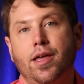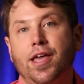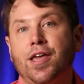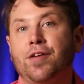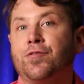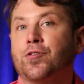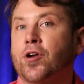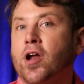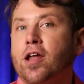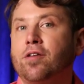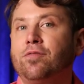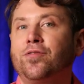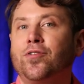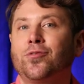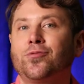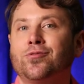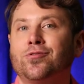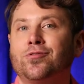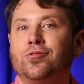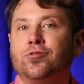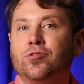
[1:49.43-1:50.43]
If your
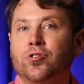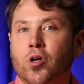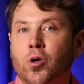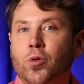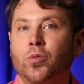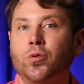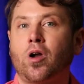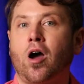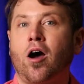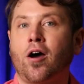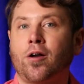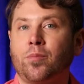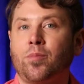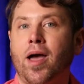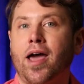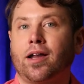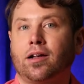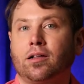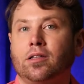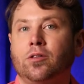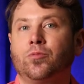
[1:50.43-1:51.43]
headphones don't
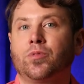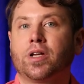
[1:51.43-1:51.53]
automatically